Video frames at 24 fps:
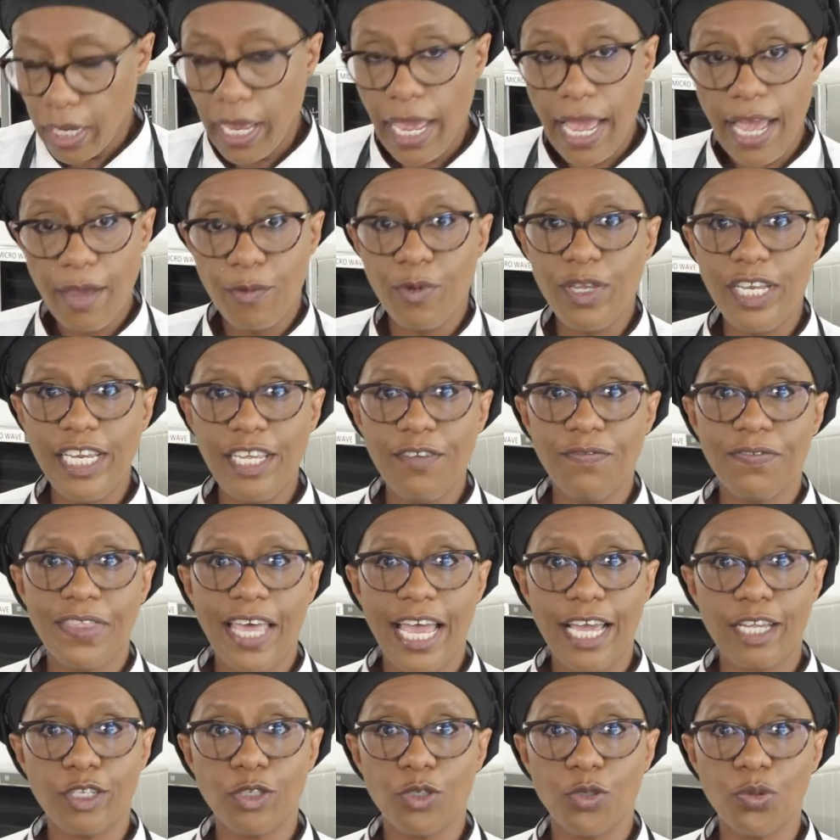And we leave
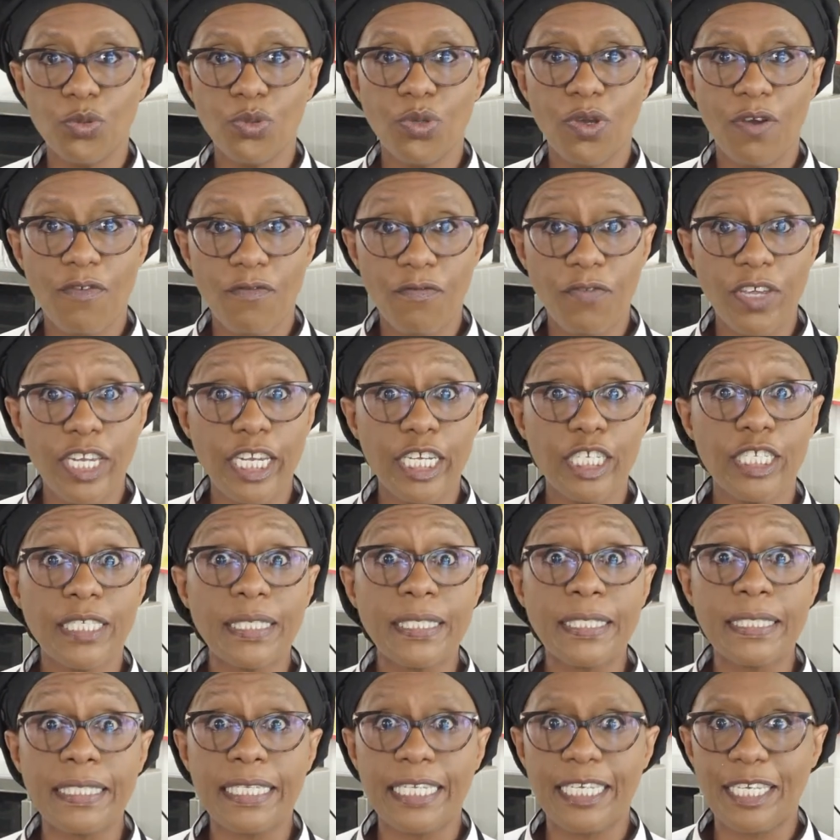that to finish
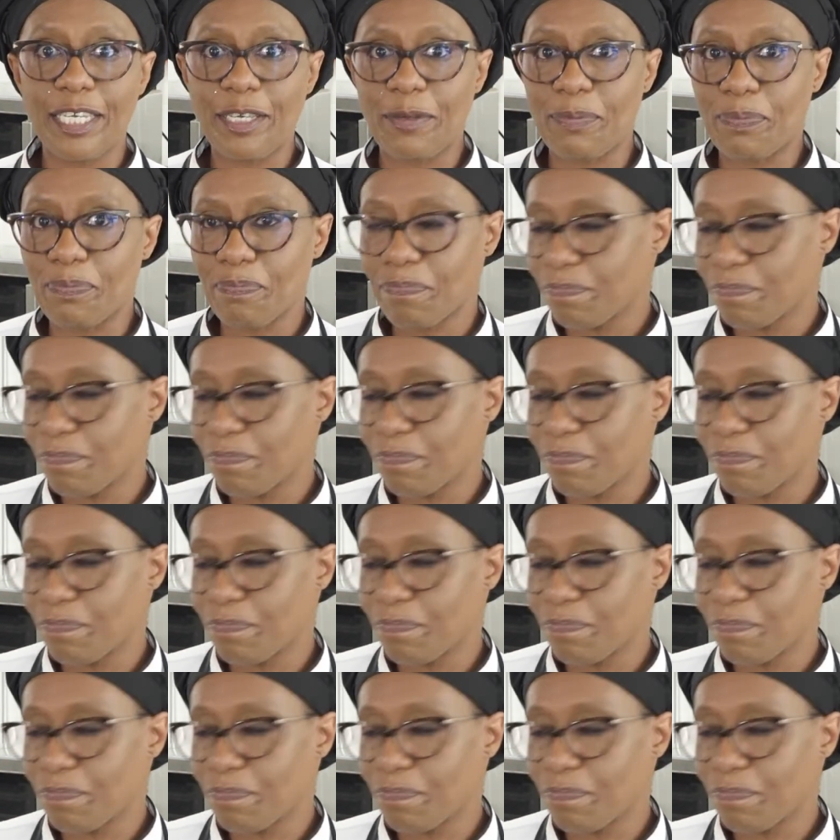steam.